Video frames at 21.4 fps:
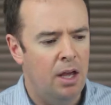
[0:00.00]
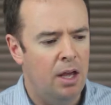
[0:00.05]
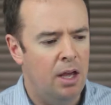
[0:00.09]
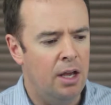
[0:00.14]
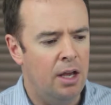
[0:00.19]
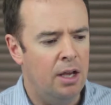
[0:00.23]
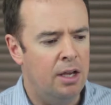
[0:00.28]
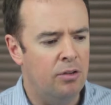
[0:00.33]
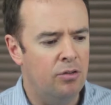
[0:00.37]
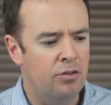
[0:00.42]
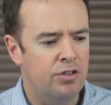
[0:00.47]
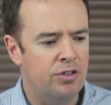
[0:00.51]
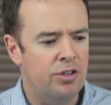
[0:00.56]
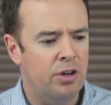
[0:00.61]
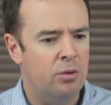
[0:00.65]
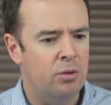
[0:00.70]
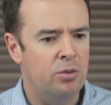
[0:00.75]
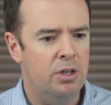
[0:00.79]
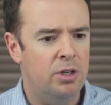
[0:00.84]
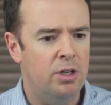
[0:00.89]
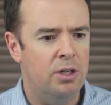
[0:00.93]
It can
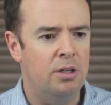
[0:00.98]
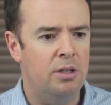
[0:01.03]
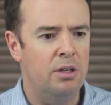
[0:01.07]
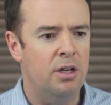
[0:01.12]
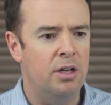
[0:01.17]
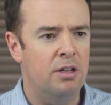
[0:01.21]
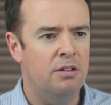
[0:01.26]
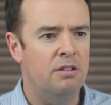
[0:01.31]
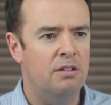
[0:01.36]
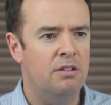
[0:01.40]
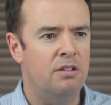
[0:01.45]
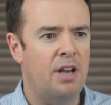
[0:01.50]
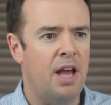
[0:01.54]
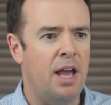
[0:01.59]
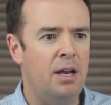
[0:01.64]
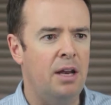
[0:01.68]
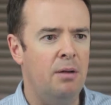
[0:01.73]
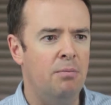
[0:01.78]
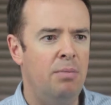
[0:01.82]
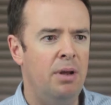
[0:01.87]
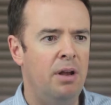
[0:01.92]
result in a
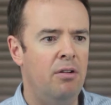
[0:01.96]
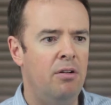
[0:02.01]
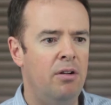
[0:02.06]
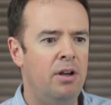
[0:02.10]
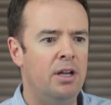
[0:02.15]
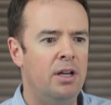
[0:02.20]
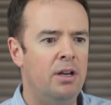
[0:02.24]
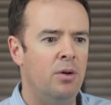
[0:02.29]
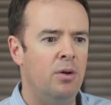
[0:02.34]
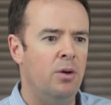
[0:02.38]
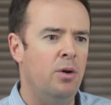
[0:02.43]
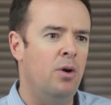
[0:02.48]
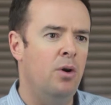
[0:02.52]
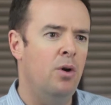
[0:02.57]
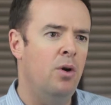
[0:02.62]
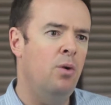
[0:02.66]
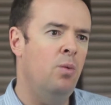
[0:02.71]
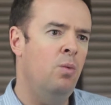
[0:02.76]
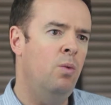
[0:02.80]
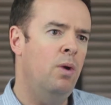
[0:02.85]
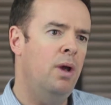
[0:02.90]
sustained period
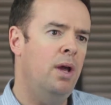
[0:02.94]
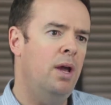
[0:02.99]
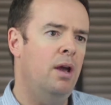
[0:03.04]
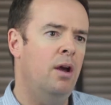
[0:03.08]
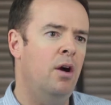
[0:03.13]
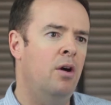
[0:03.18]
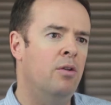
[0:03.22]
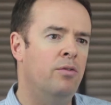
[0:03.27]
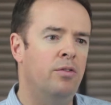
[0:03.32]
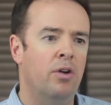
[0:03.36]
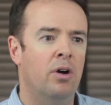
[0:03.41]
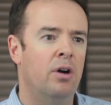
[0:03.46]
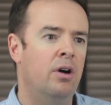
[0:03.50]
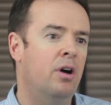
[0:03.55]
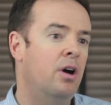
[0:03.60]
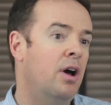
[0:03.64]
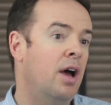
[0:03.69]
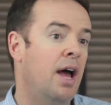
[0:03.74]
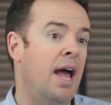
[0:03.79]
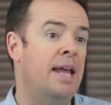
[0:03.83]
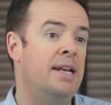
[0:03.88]
of
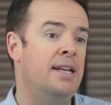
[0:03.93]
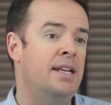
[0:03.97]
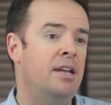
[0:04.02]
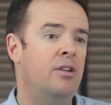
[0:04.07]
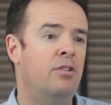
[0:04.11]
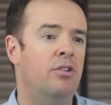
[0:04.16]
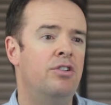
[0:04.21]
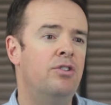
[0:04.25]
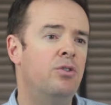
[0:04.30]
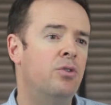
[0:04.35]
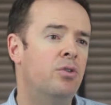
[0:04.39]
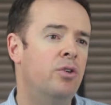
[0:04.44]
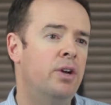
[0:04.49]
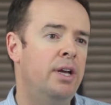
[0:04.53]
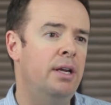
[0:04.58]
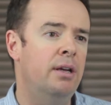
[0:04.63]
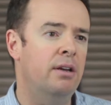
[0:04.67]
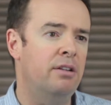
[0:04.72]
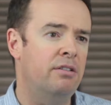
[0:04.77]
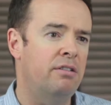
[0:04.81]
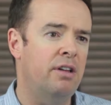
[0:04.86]

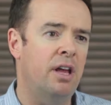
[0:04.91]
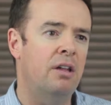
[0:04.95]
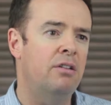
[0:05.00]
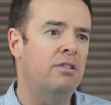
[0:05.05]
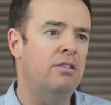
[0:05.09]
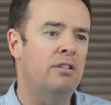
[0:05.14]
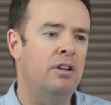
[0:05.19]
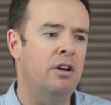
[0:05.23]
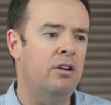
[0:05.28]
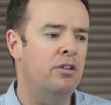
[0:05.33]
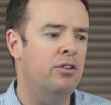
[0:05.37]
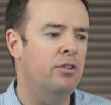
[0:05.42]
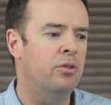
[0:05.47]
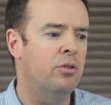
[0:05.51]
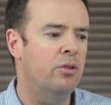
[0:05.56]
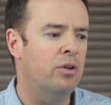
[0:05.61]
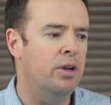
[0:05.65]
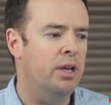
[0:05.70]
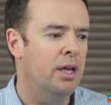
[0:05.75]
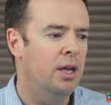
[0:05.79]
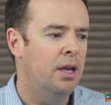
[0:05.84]
a sales
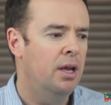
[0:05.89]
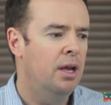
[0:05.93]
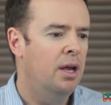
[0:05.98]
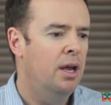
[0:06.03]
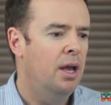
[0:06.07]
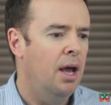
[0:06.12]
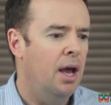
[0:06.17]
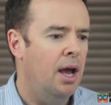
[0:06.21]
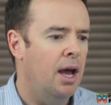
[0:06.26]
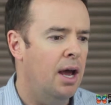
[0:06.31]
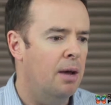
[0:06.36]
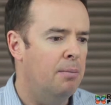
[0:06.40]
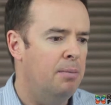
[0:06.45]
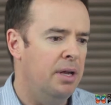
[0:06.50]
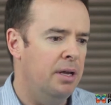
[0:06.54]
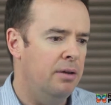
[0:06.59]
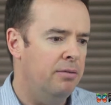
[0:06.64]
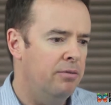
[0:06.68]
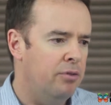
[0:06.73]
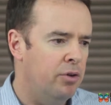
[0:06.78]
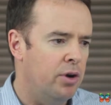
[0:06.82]
territory,
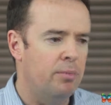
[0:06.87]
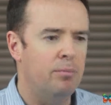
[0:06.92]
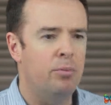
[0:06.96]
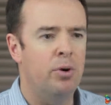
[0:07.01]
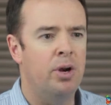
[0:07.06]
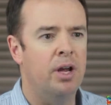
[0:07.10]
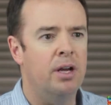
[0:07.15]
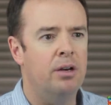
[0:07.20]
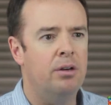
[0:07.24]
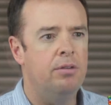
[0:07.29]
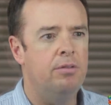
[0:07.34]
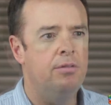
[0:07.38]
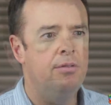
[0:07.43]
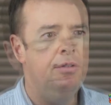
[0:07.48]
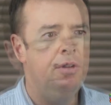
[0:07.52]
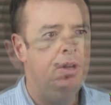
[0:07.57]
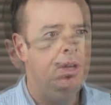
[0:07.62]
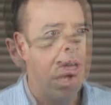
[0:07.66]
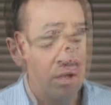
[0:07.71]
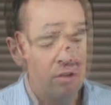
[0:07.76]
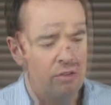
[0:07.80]
being very unproductive.
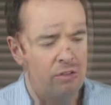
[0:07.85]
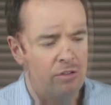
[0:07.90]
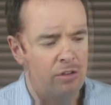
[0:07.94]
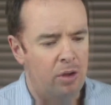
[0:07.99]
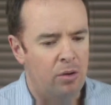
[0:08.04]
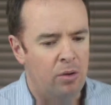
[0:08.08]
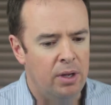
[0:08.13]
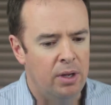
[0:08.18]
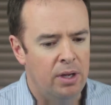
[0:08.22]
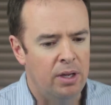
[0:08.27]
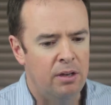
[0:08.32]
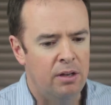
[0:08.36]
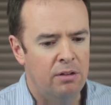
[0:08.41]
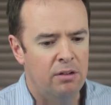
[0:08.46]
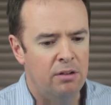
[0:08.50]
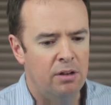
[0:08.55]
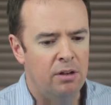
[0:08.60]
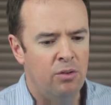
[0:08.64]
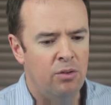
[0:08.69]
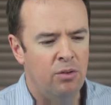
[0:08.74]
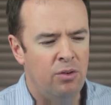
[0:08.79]
So it
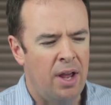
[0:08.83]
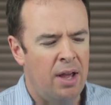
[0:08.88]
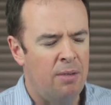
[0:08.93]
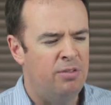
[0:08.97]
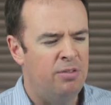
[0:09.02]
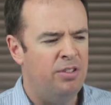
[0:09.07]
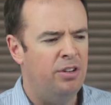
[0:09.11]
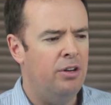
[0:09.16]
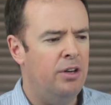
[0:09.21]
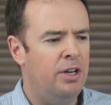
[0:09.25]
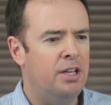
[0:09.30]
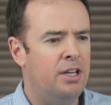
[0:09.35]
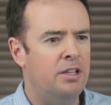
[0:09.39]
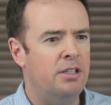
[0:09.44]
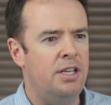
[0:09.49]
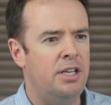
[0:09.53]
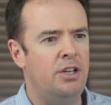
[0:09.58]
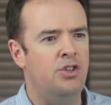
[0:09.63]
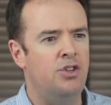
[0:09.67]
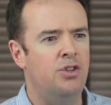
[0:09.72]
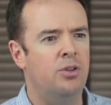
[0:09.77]
is absolutely
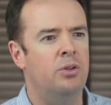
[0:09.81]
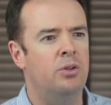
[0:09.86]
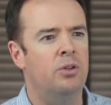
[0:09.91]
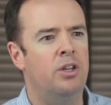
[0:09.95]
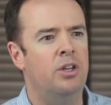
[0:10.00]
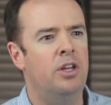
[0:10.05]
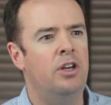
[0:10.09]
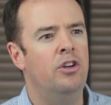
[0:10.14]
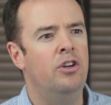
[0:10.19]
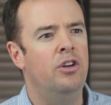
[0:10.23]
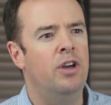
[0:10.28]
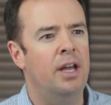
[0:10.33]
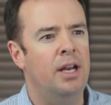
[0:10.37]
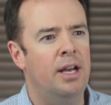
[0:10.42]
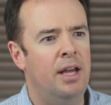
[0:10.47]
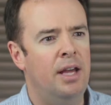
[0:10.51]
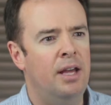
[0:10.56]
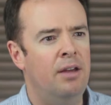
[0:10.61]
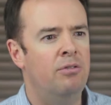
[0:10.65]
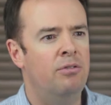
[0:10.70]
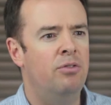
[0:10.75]
essential that you
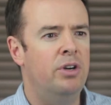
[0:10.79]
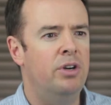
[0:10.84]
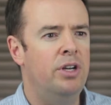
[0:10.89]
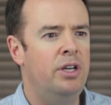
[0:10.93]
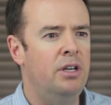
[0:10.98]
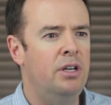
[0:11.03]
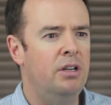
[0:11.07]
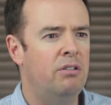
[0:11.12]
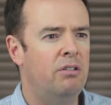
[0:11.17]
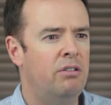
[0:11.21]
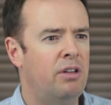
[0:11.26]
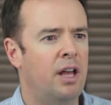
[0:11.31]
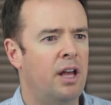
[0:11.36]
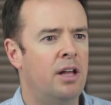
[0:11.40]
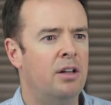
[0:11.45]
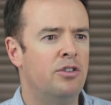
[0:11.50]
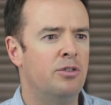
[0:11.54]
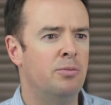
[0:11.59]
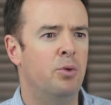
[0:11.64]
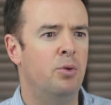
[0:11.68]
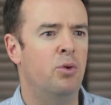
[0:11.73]
get every
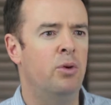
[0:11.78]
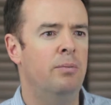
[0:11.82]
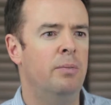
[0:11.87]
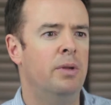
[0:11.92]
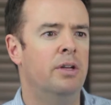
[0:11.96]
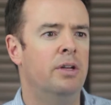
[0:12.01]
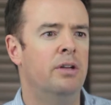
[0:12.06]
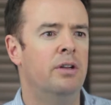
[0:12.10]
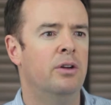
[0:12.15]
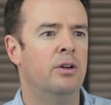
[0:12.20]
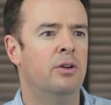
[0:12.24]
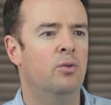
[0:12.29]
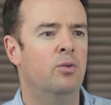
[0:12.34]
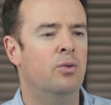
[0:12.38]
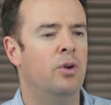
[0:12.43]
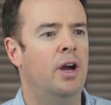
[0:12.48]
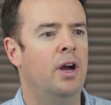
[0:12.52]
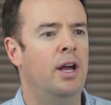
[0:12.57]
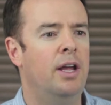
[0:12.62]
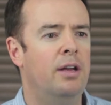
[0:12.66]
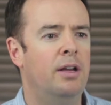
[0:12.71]
sales appointment
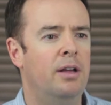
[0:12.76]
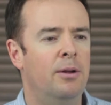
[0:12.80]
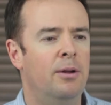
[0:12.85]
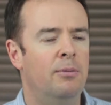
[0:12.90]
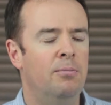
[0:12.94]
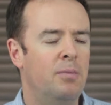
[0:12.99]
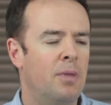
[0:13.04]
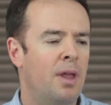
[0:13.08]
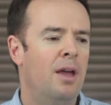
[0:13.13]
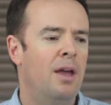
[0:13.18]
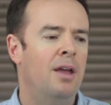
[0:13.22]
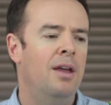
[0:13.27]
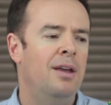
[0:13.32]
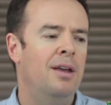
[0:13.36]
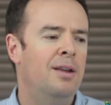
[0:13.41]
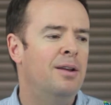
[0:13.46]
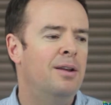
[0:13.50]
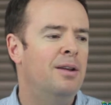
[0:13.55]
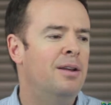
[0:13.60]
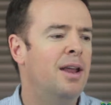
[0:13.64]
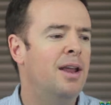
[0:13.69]
right.
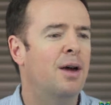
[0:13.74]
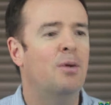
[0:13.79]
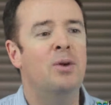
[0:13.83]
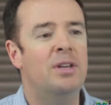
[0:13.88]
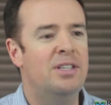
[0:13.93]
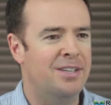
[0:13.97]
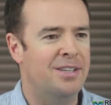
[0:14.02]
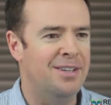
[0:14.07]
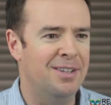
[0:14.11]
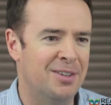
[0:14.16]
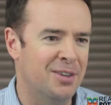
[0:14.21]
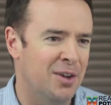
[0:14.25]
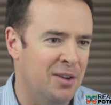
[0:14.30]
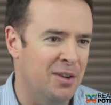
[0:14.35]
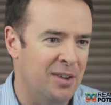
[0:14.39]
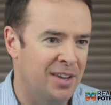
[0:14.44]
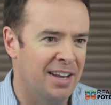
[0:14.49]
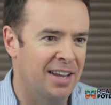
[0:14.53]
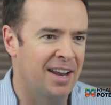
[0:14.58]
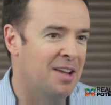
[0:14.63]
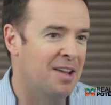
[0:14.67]
Now, we still
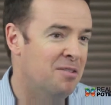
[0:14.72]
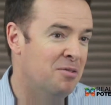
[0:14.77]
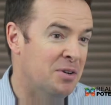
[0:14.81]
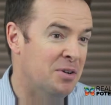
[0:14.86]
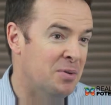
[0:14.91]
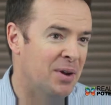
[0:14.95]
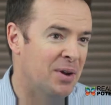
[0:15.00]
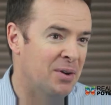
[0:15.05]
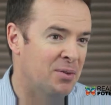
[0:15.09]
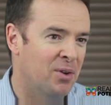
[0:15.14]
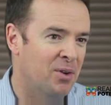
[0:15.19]
don't get everyone